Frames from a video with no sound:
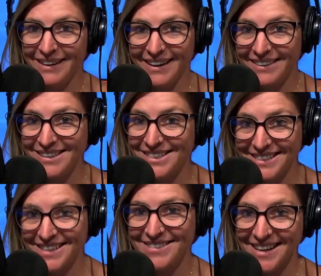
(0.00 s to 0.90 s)
I think she
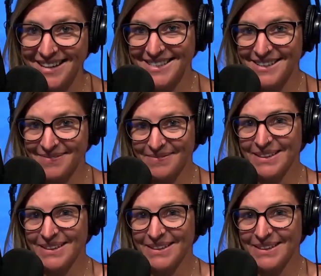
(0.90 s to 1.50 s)
sounds awesome.